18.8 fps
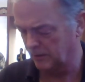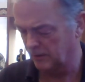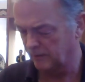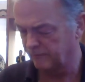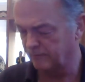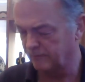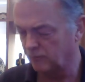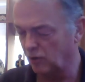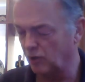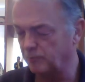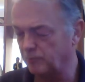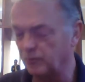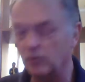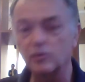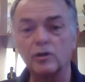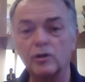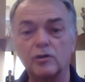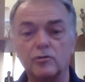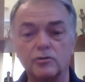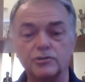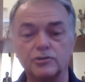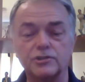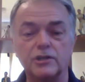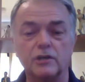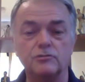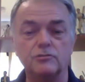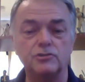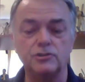book, Across the
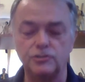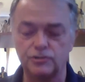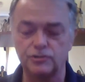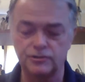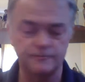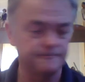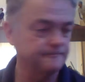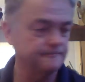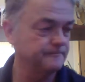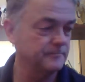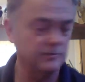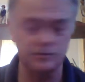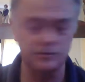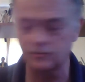Oceans. I was